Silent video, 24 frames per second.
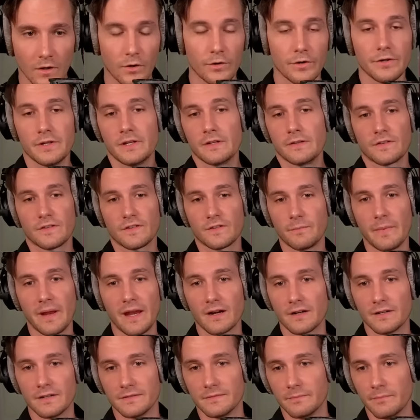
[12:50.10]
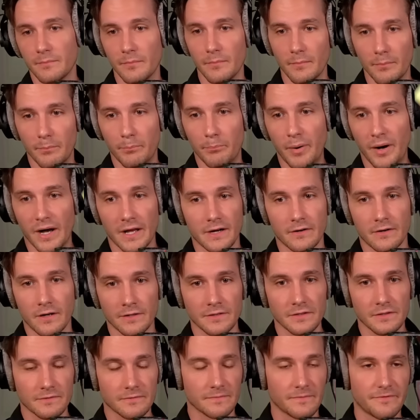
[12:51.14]
Or you can smear butter
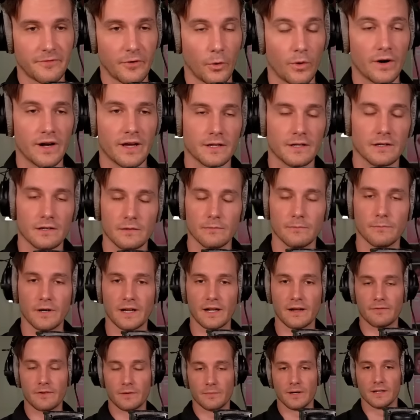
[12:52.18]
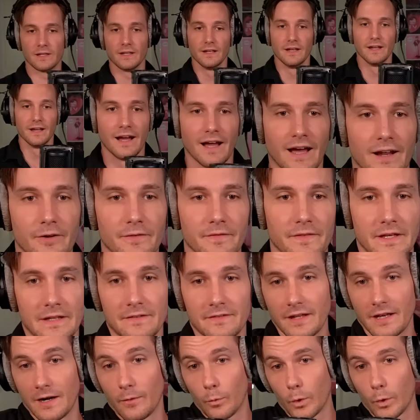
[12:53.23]
on your forehead or whatever, but I don't think it's gonna